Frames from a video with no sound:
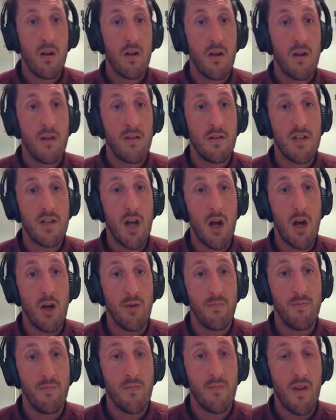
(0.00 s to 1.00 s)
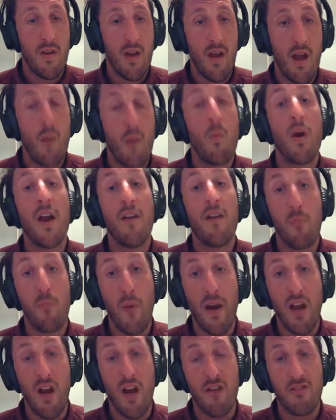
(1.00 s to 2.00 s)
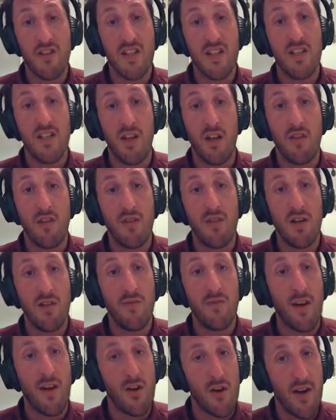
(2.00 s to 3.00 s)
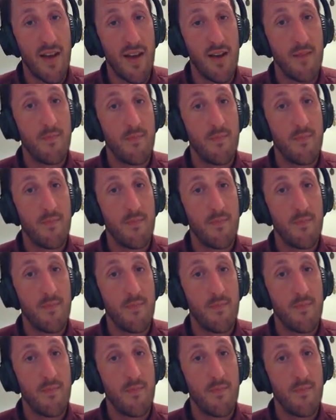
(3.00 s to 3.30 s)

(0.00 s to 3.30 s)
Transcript: So, I'm going to have a break after this so you can really think on it.